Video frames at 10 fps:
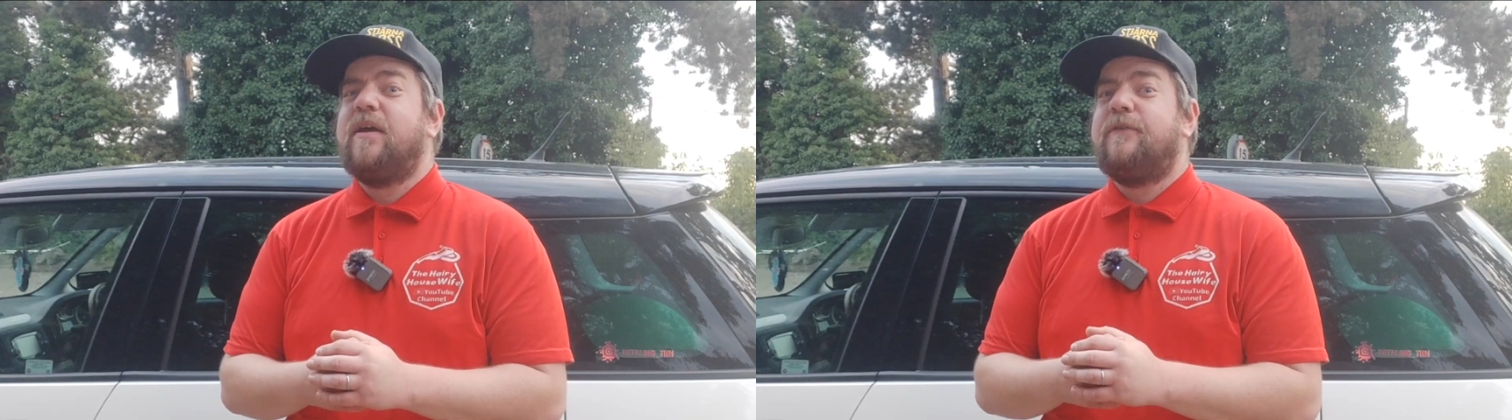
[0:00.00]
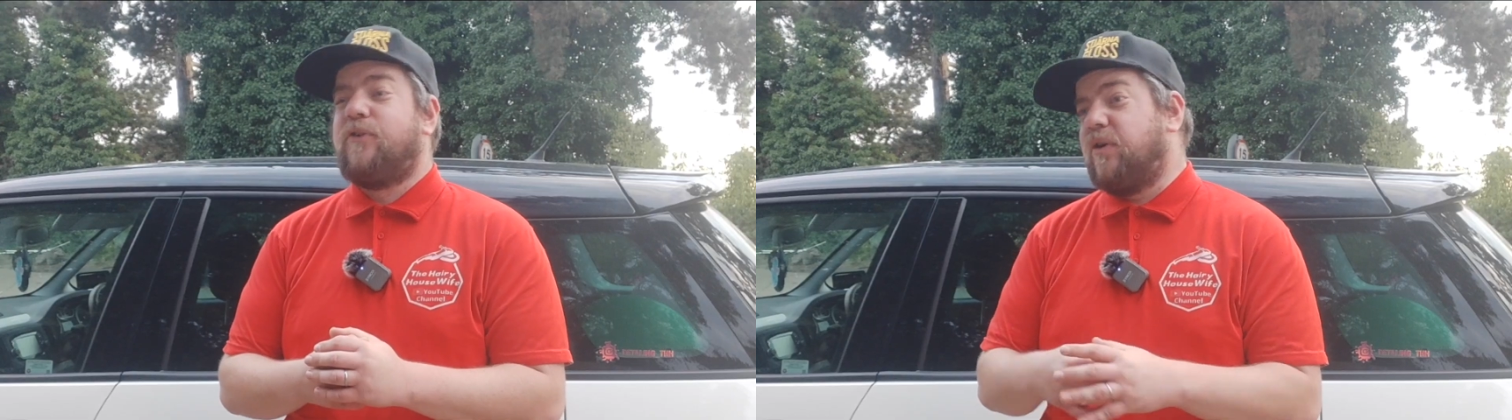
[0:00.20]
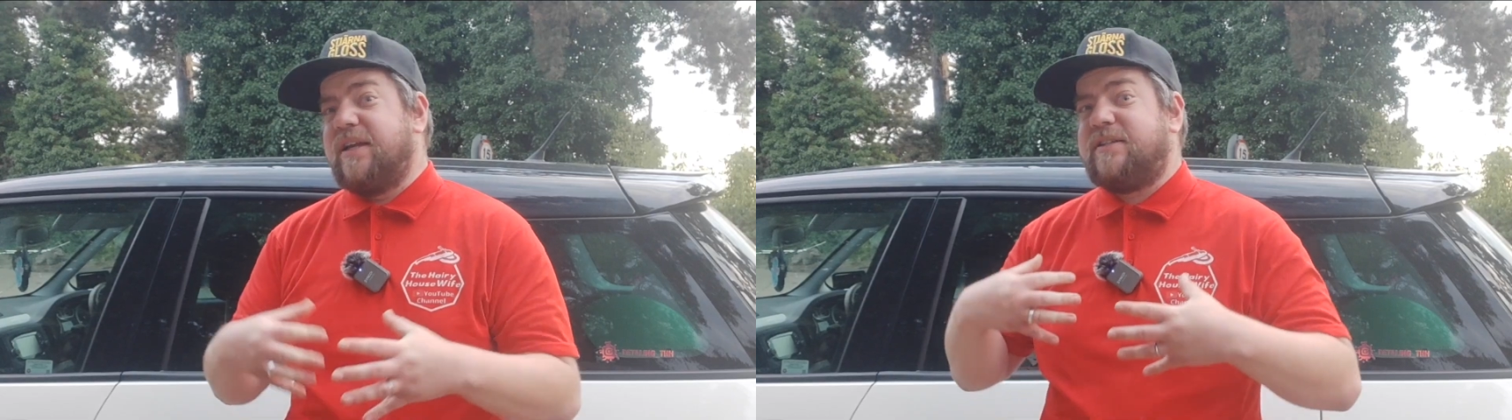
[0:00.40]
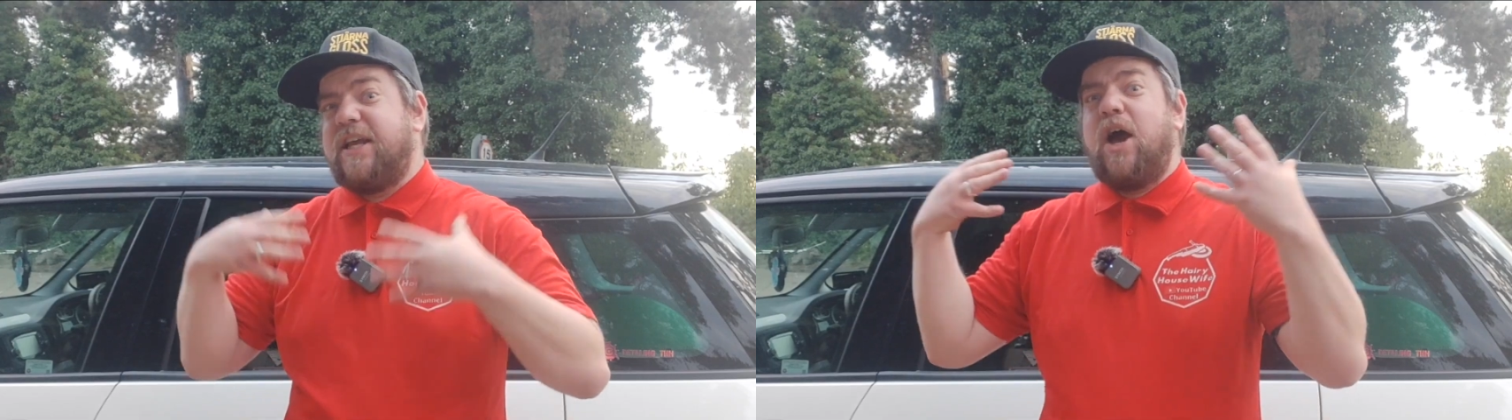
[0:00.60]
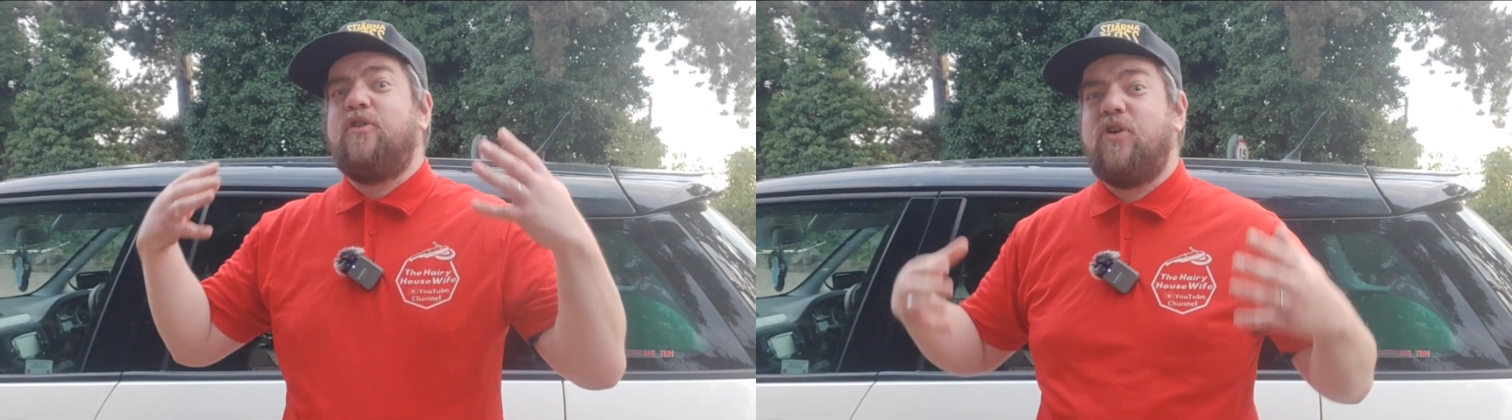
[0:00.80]
for his
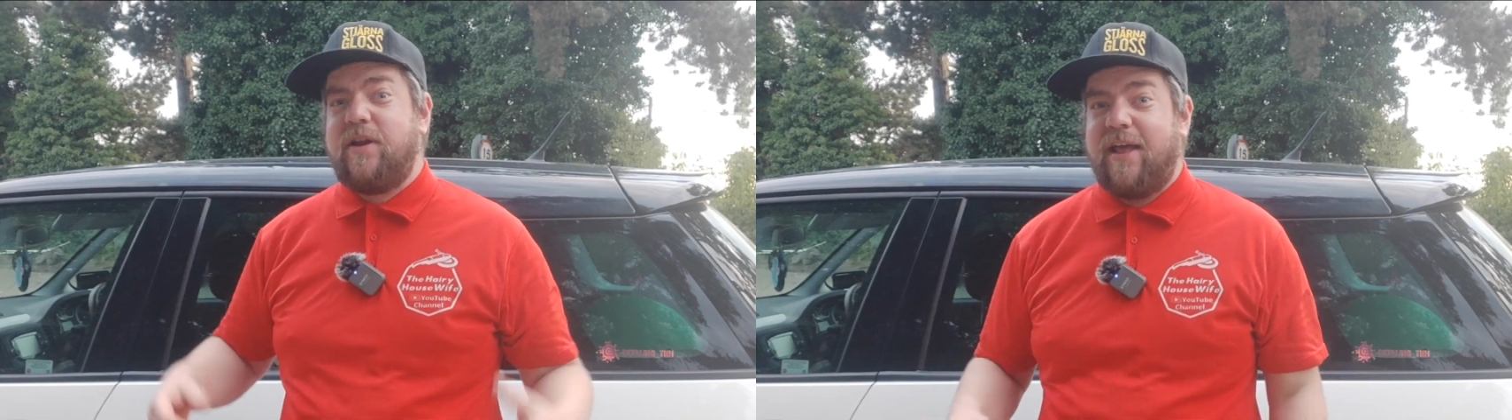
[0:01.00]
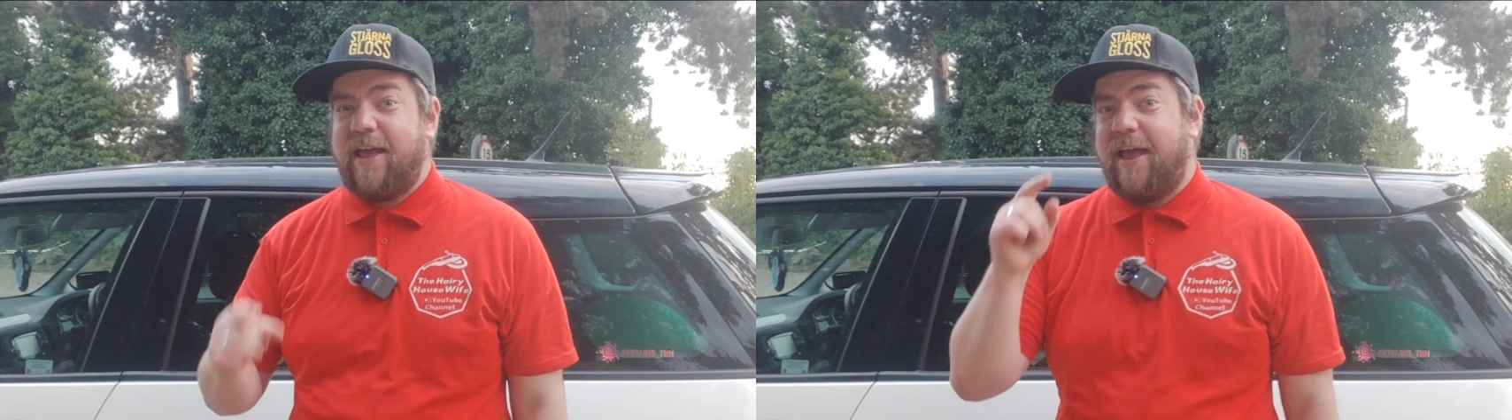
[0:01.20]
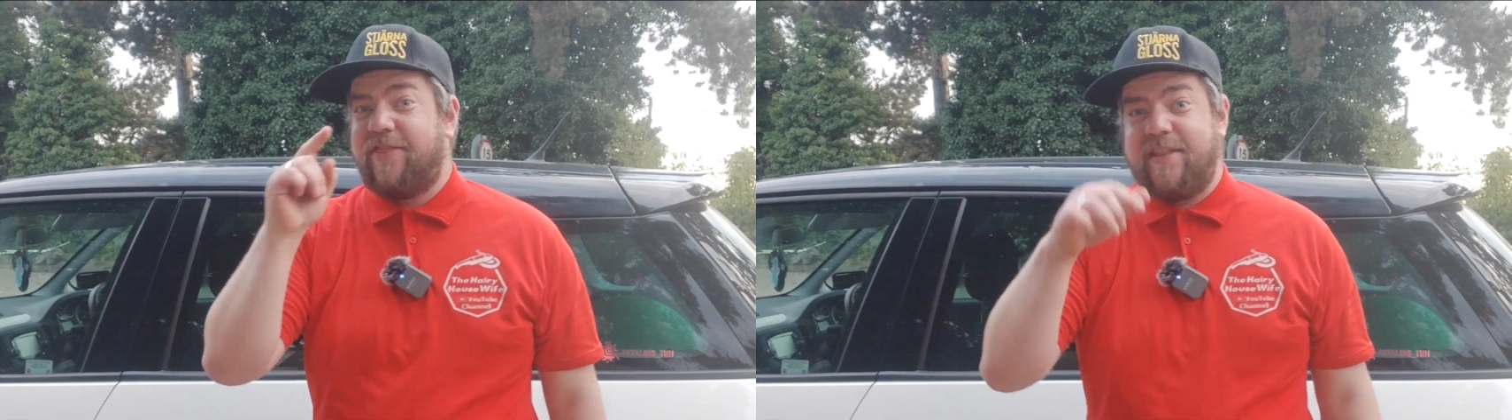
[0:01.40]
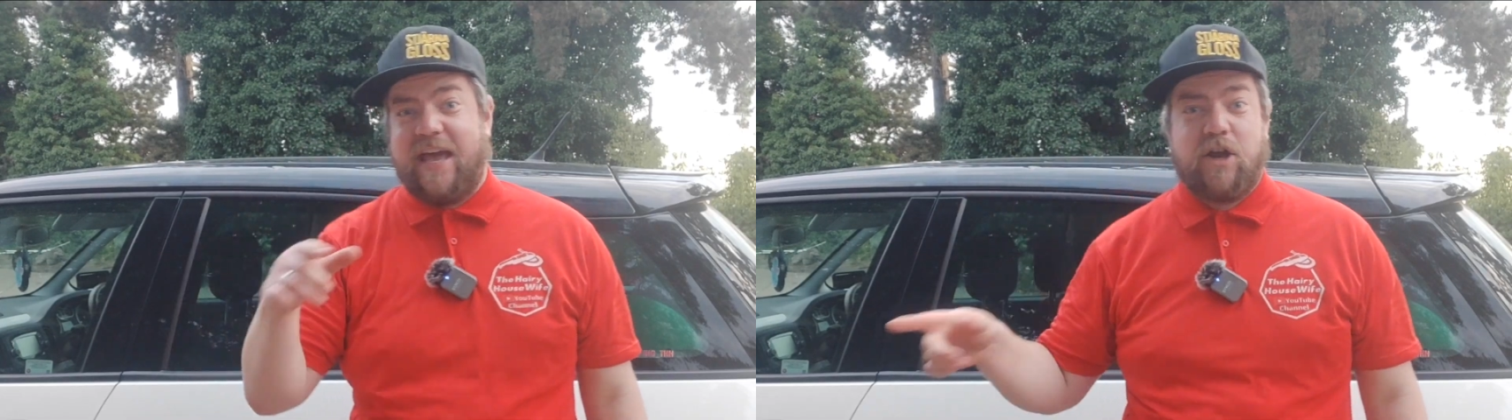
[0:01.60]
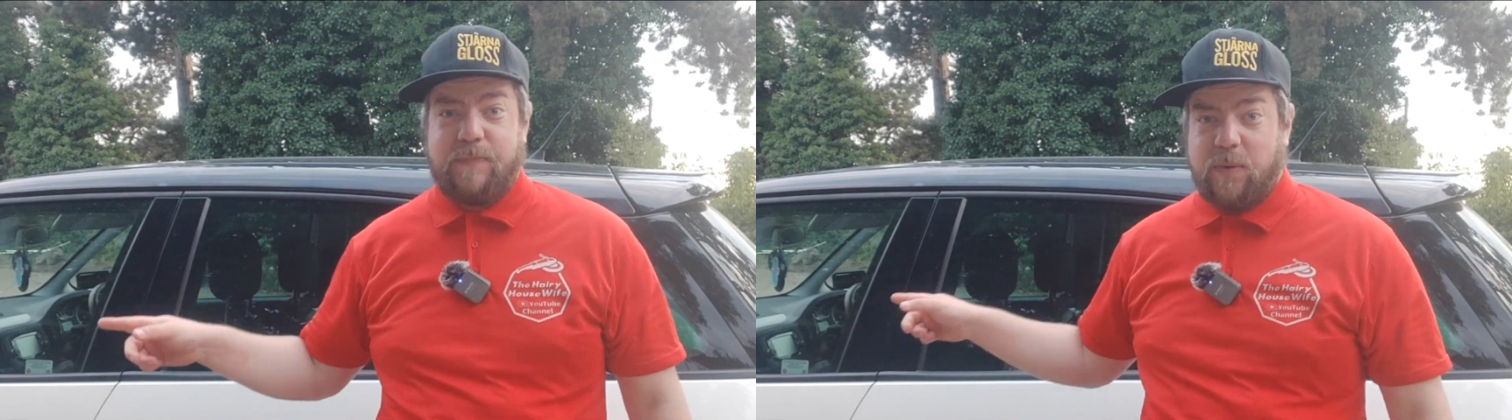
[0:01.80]
deodorant, then
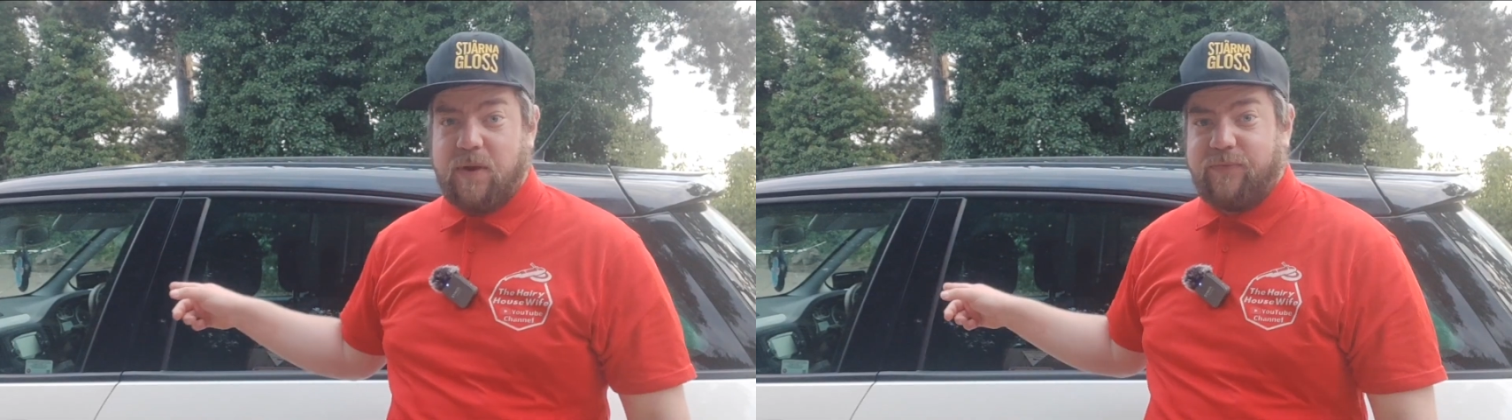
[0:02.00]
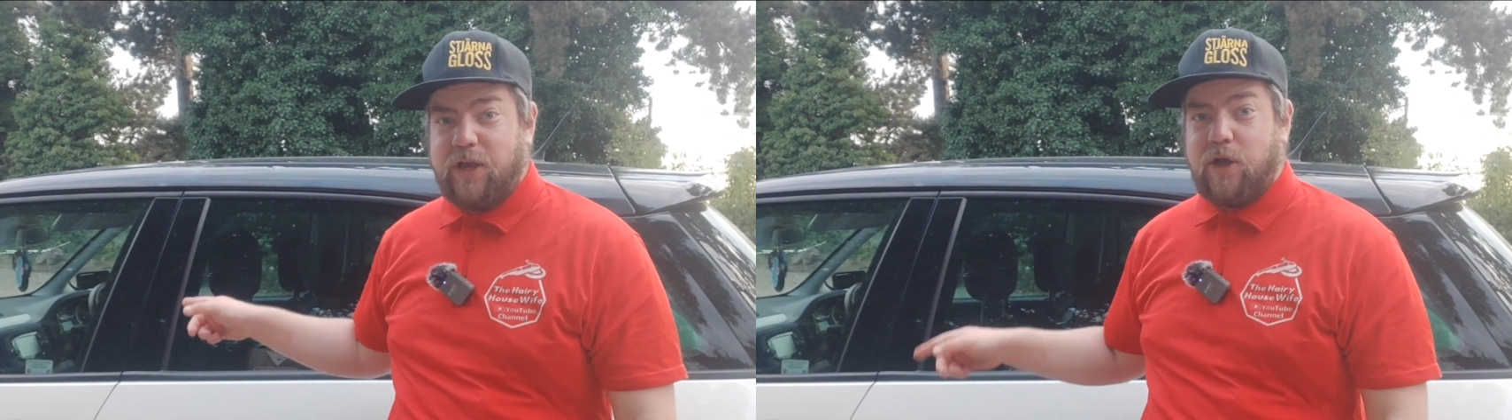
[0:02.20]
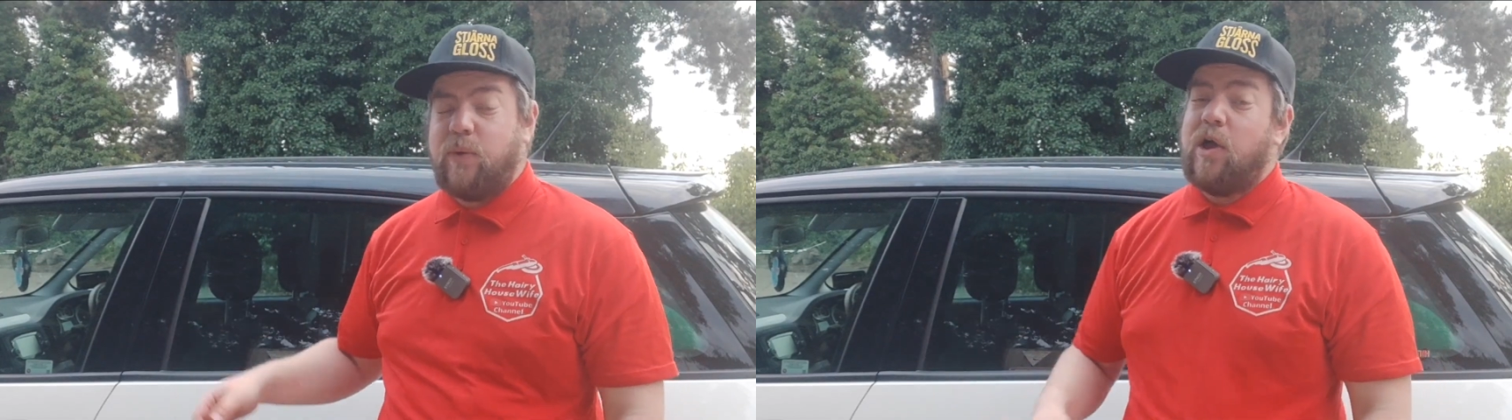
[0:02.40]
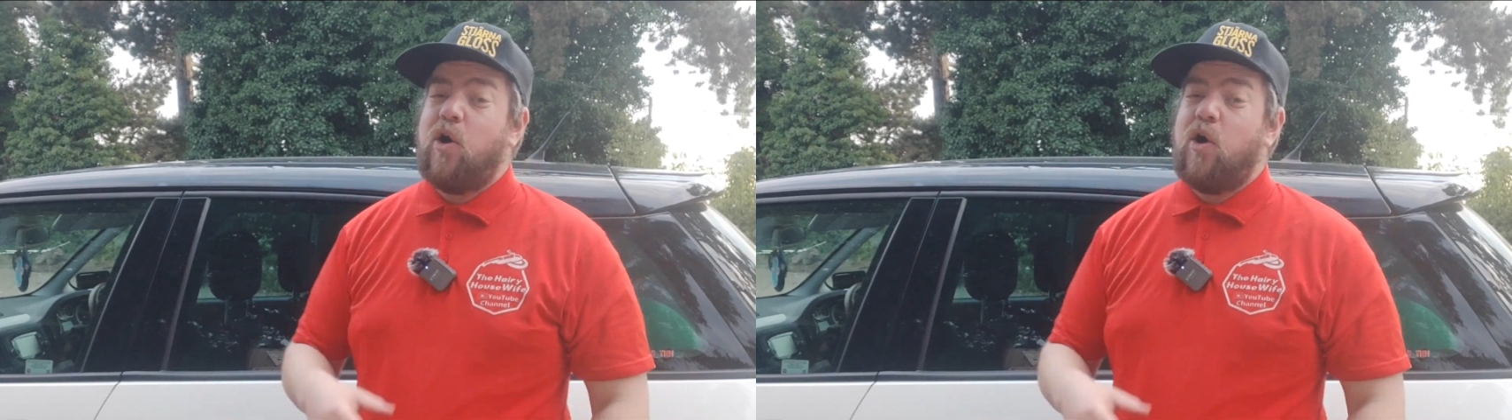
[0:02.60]
that could be the one for you.